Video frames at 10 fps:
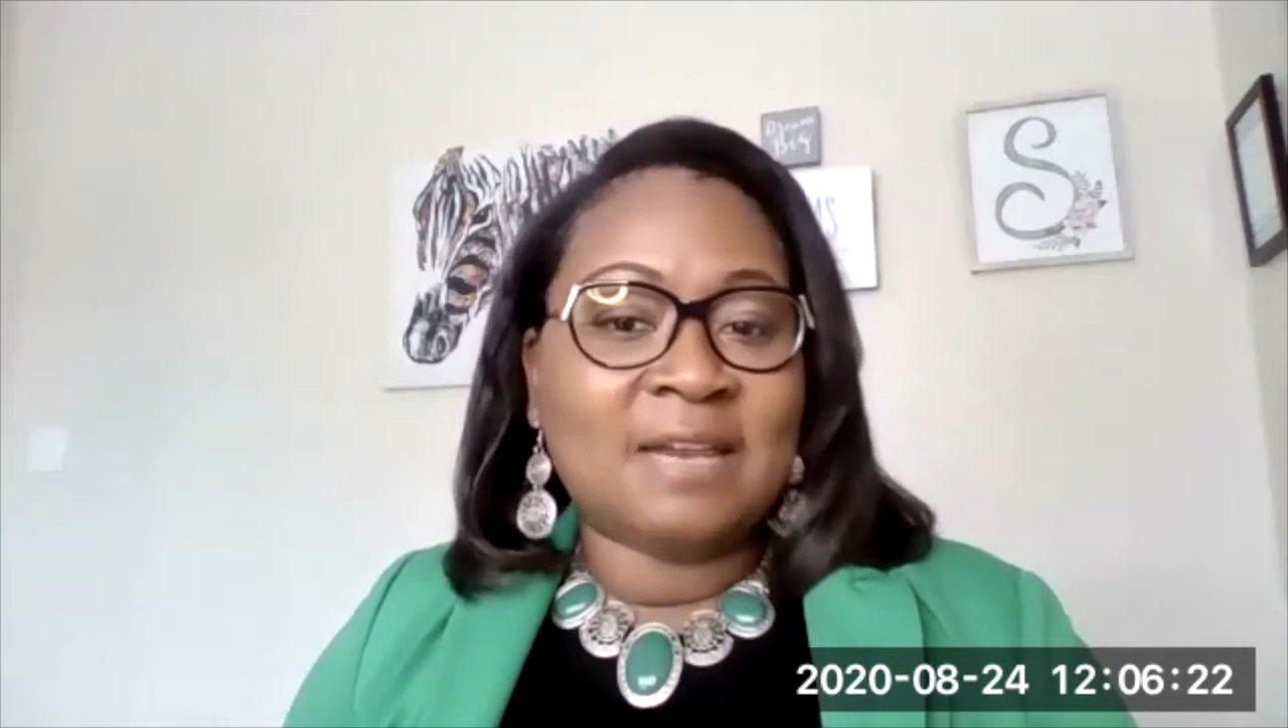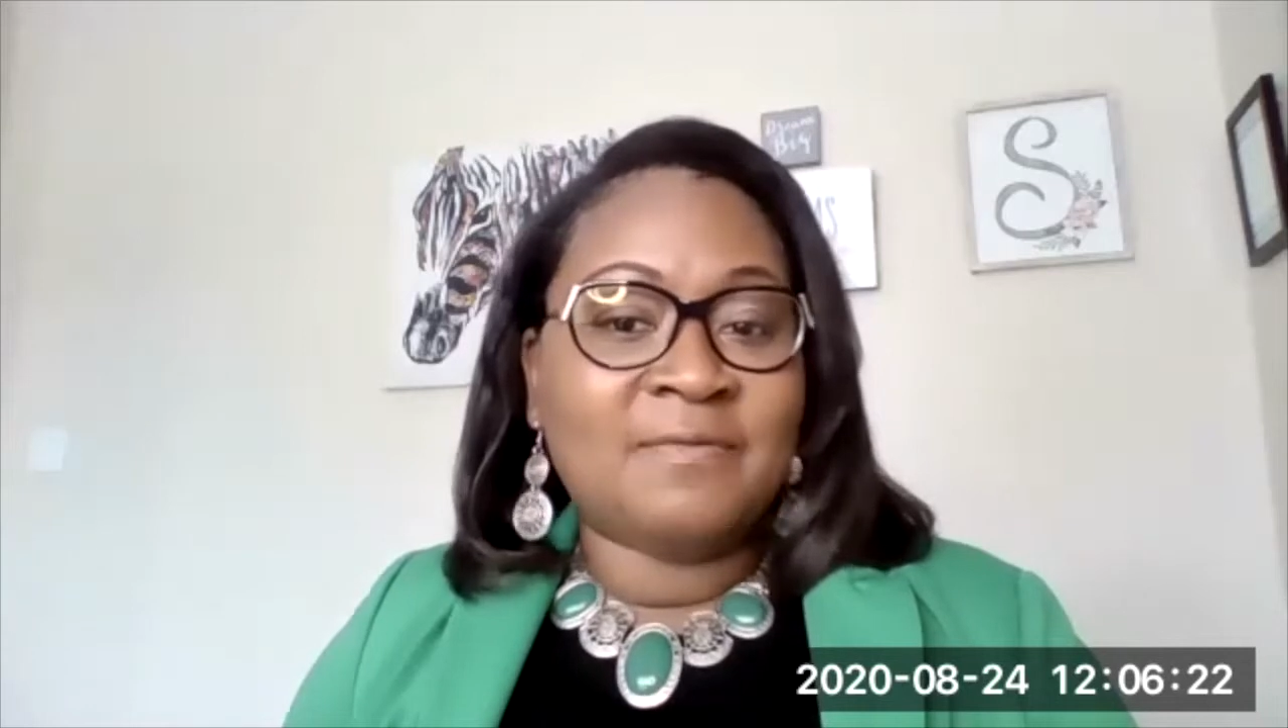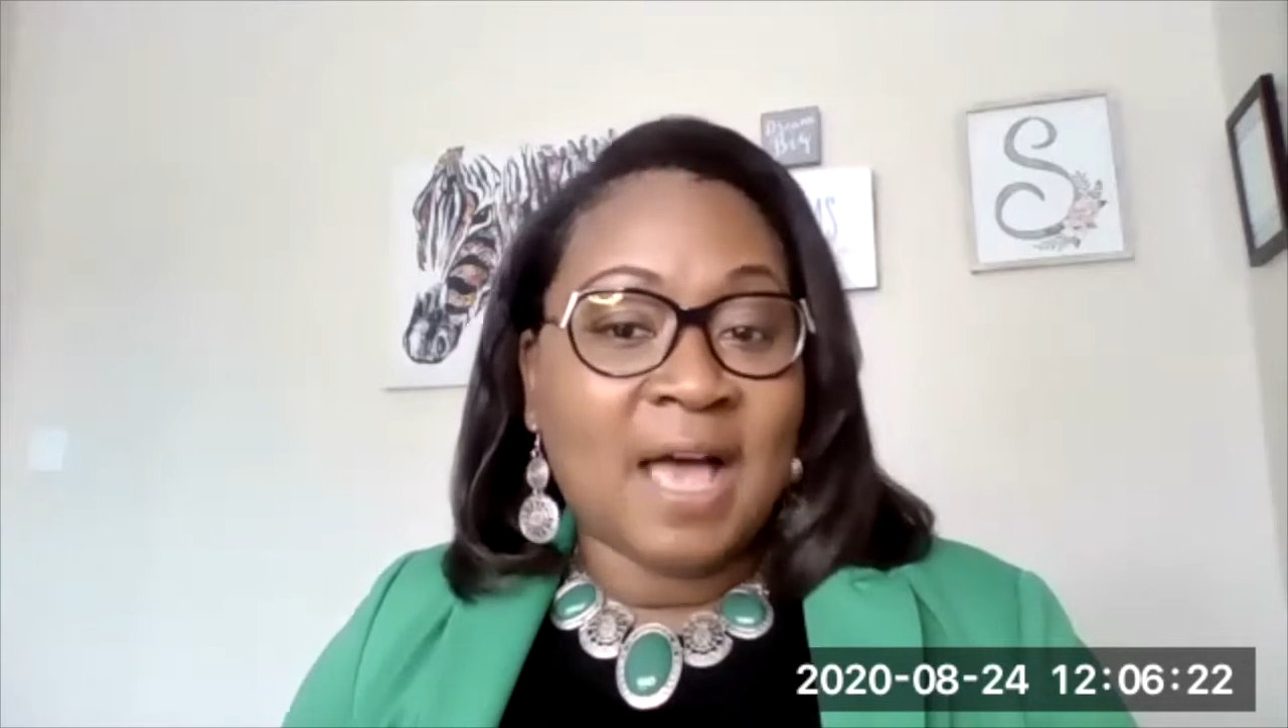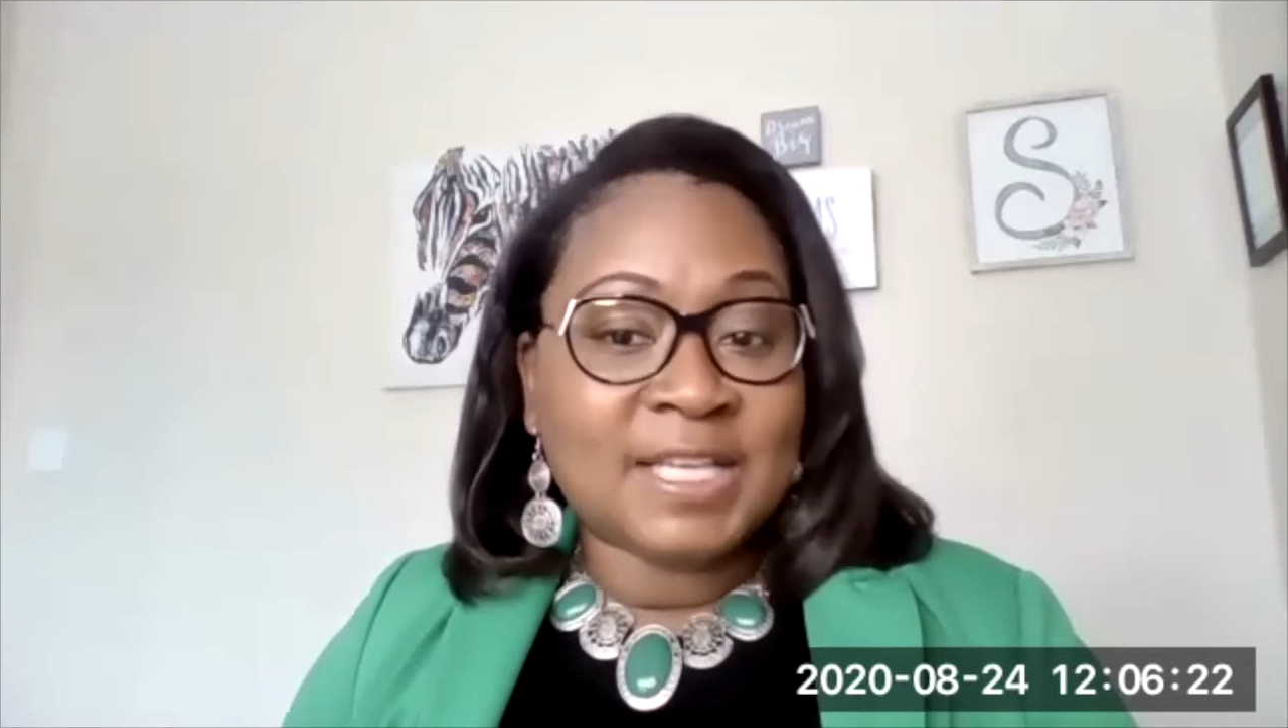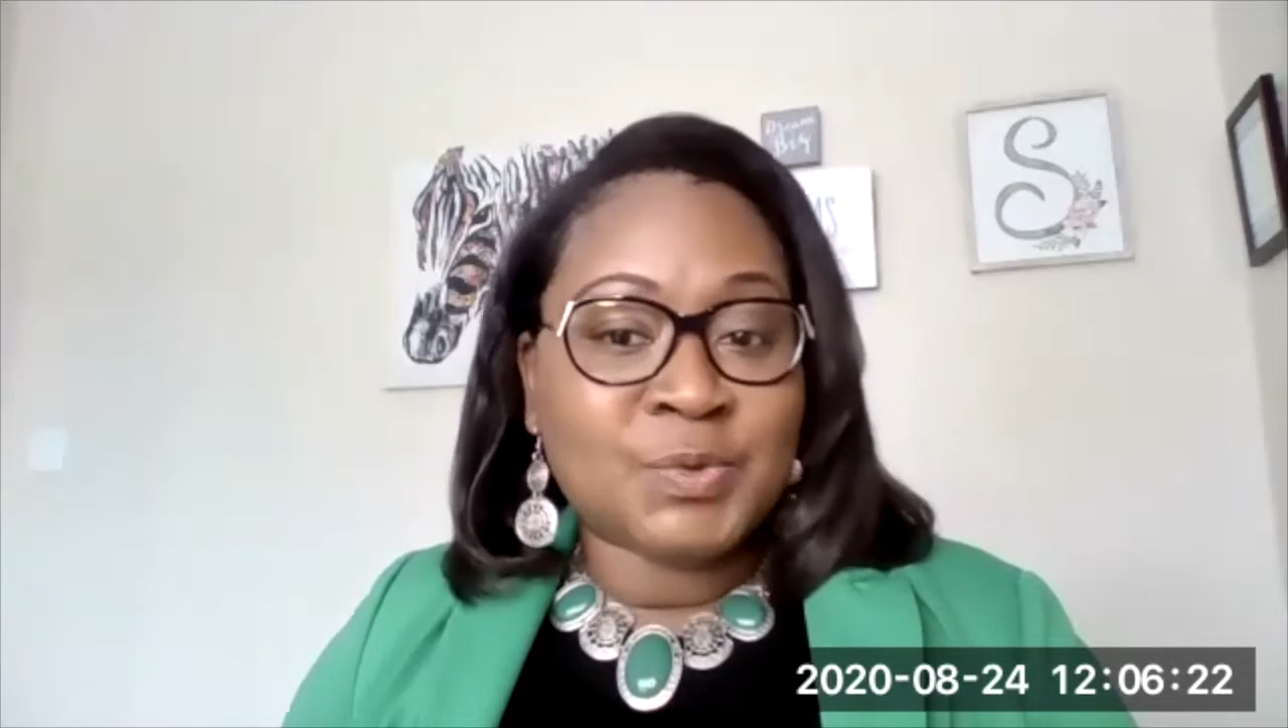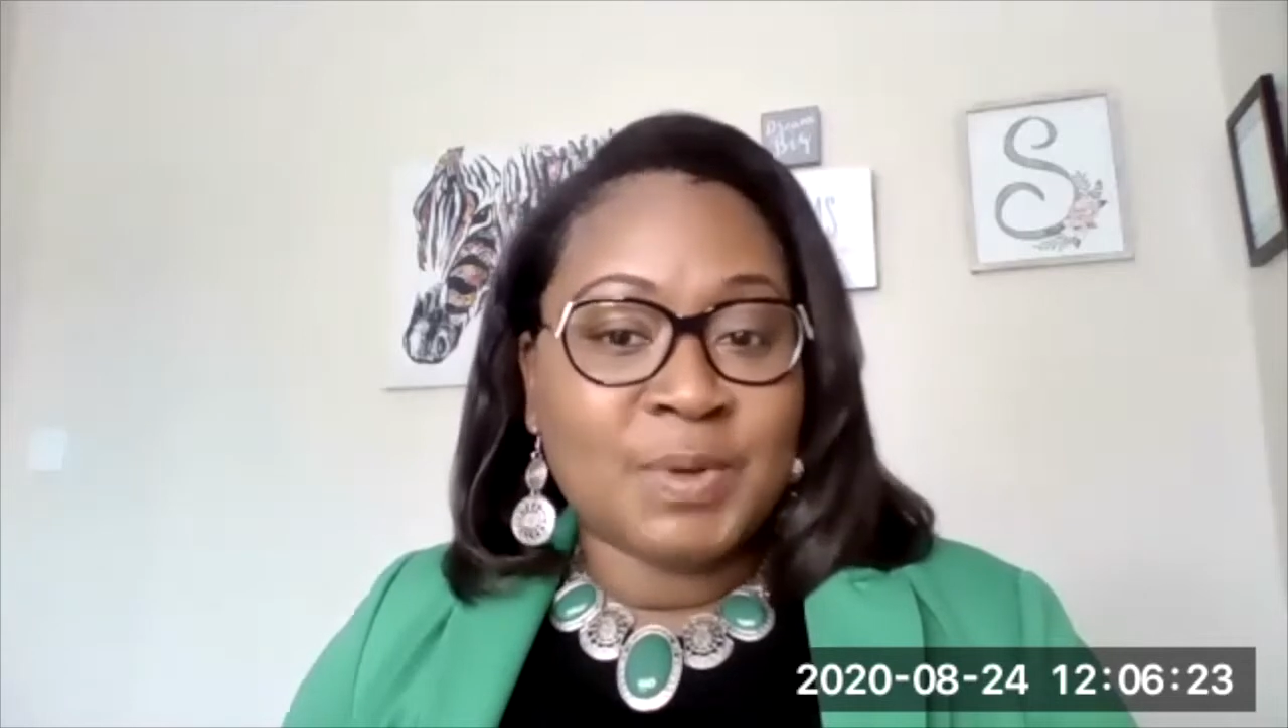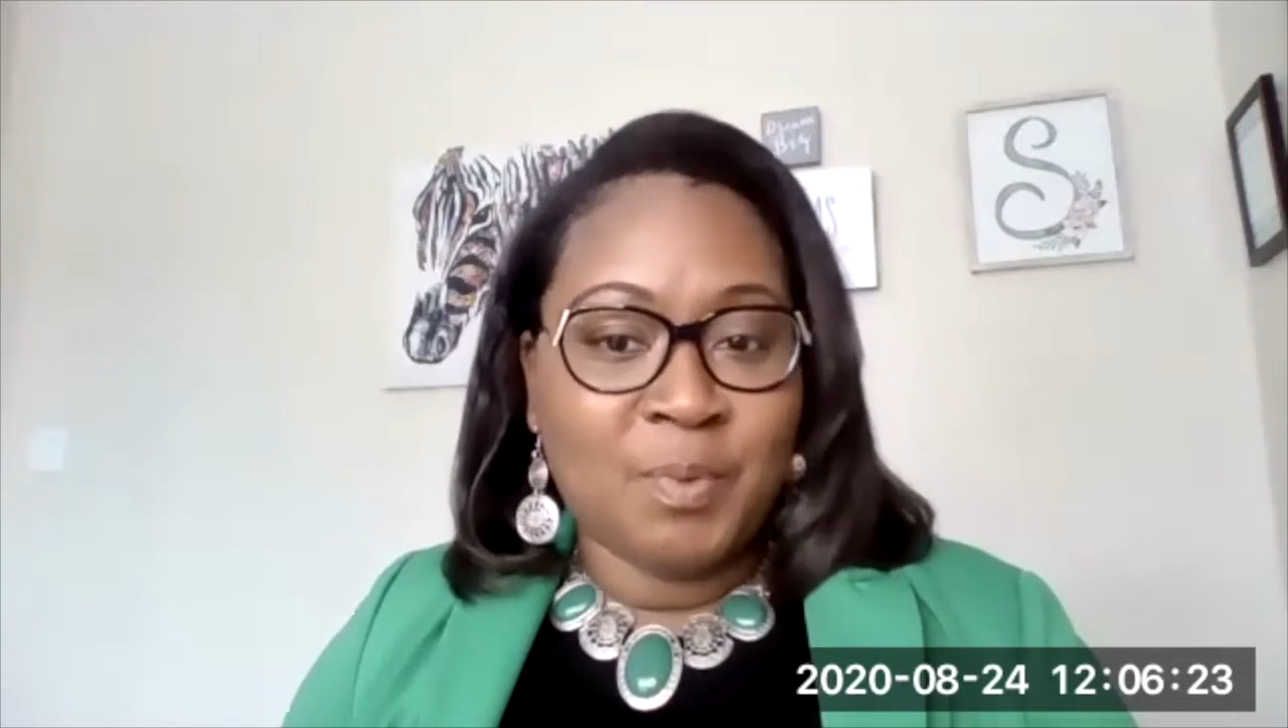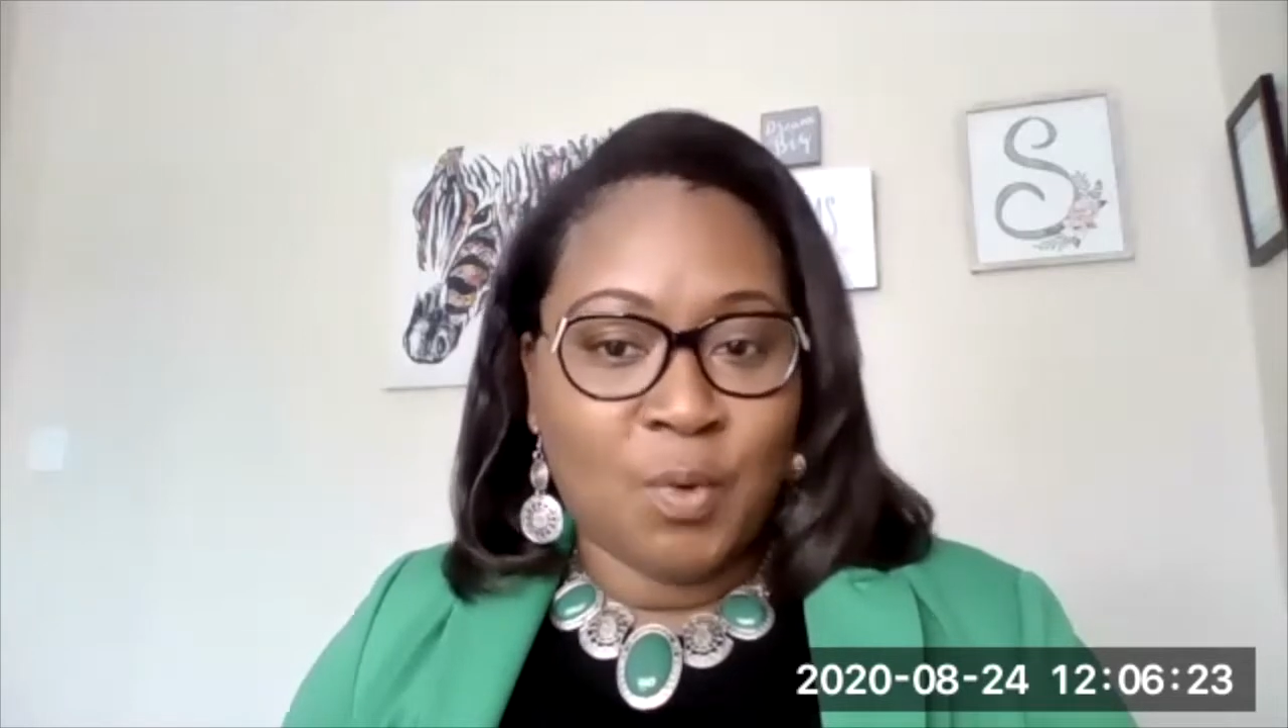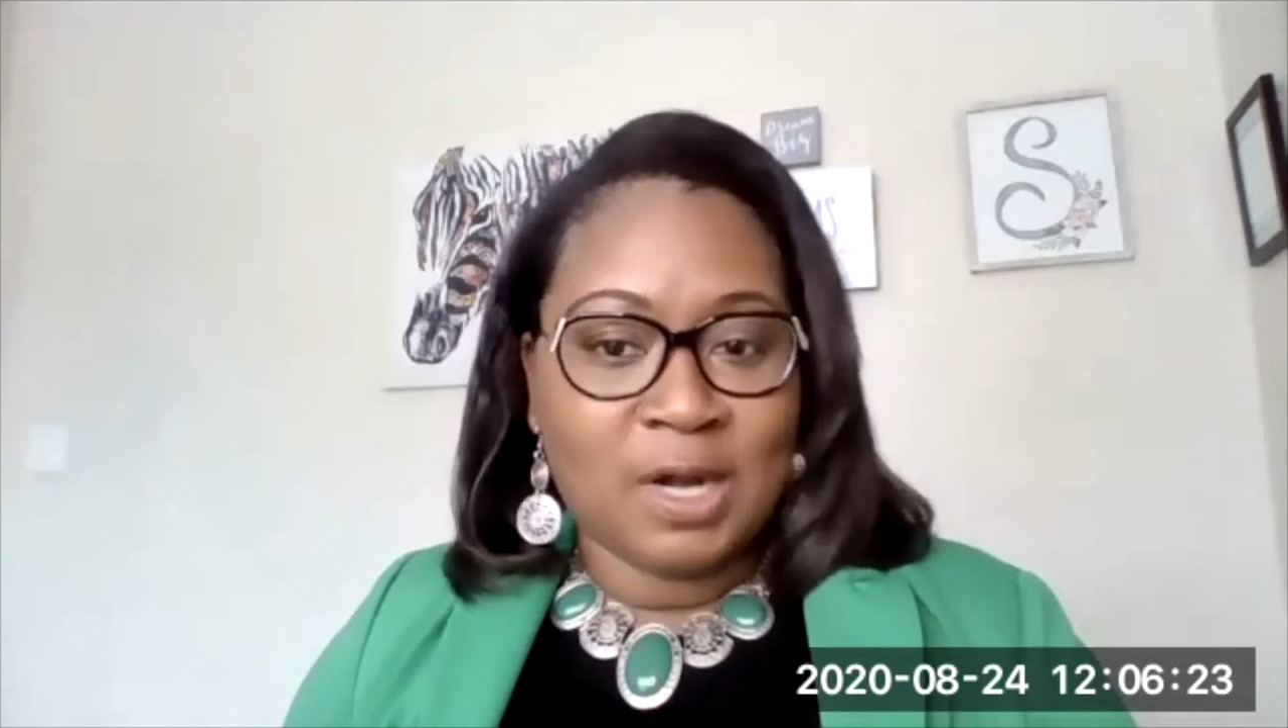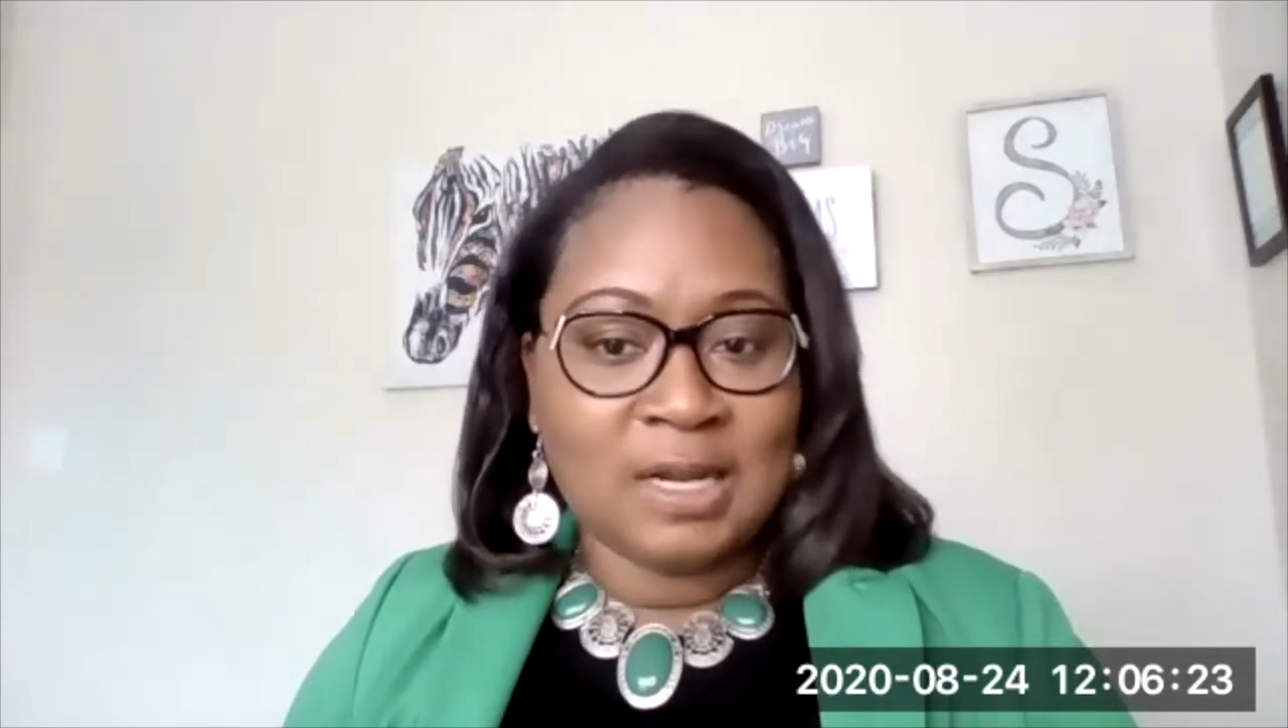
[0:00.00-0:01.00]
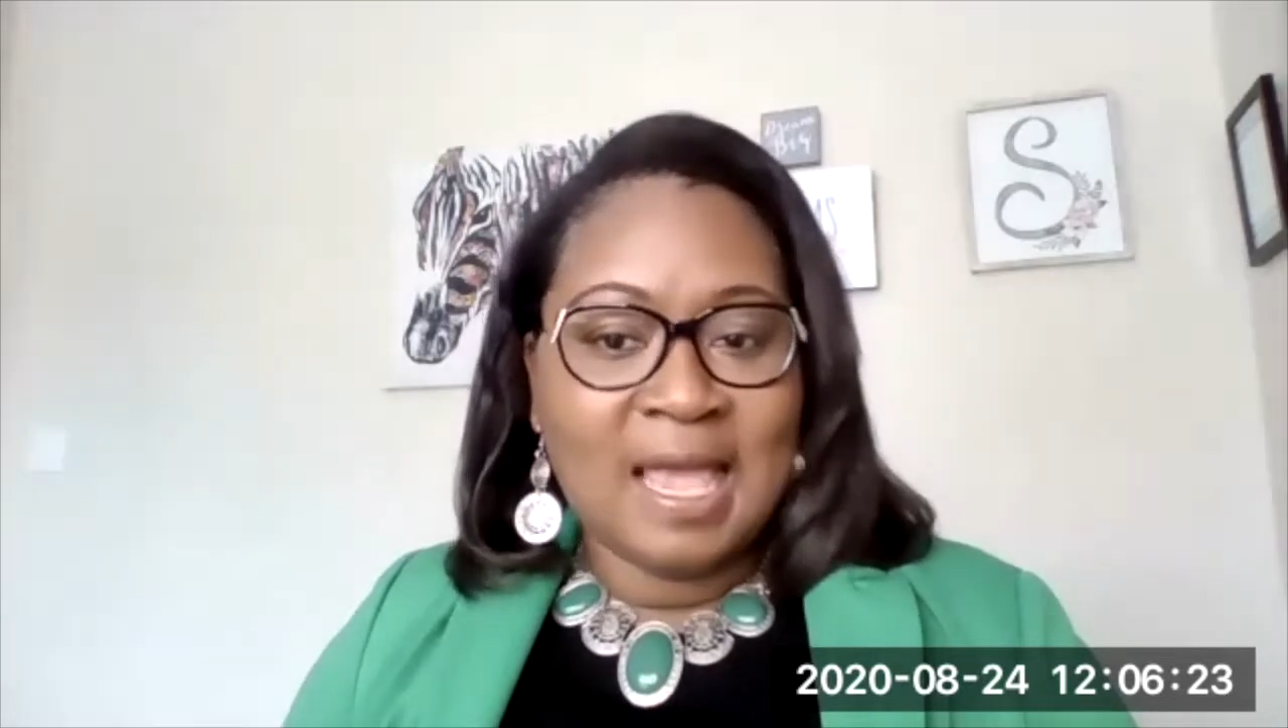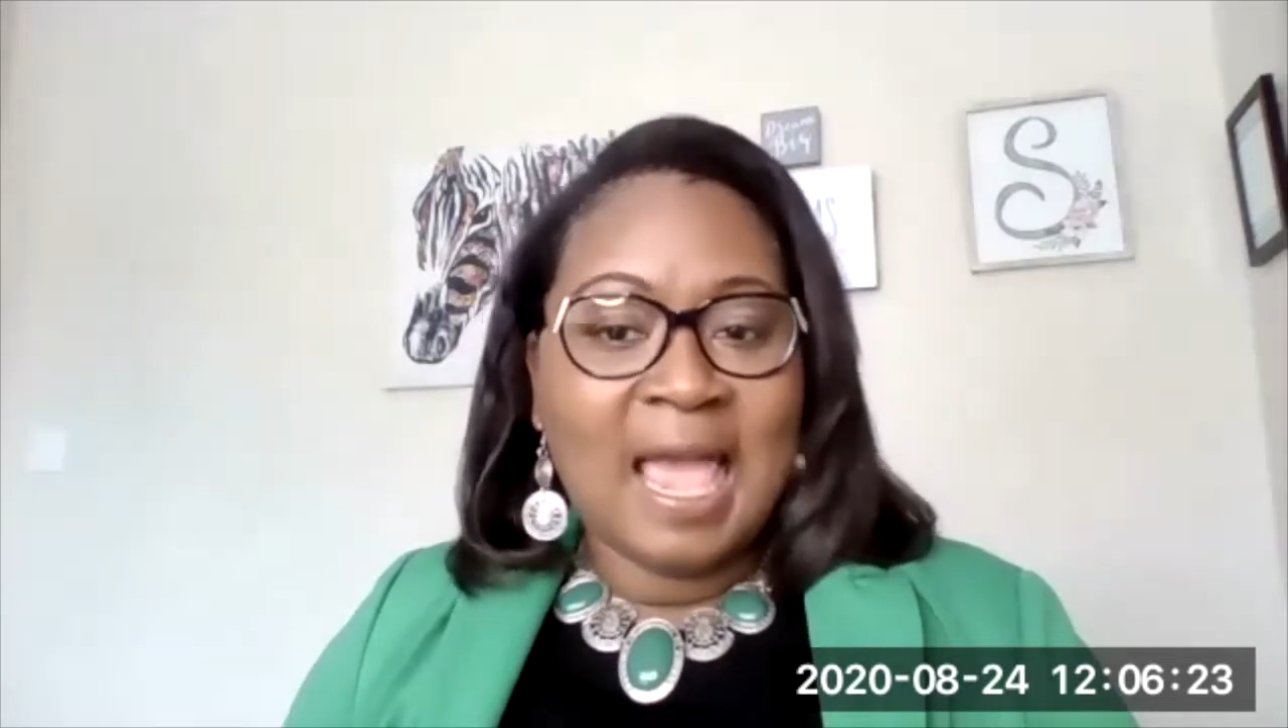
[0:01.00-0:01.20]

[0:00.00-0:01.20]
Advisory Board,